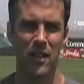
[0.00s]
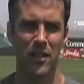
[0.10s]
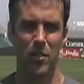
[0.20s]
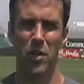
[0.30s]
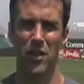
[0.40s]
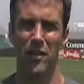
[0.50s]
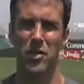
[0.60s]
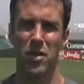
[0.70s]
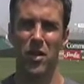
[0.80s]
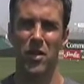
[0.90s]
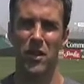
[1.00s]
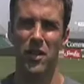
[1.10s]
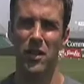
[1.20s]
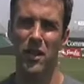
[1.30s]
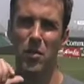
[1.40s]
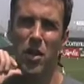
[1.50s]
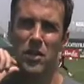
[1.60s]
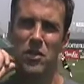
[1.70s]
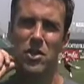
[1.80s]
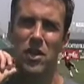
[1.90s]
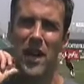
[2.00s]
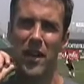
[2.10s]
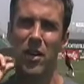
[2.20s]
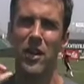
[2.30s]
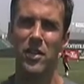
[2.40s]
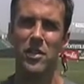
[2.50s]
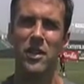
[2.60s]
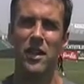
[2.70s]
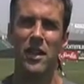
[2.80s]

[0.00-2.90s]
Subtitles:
typically have struggled in the months of July and August.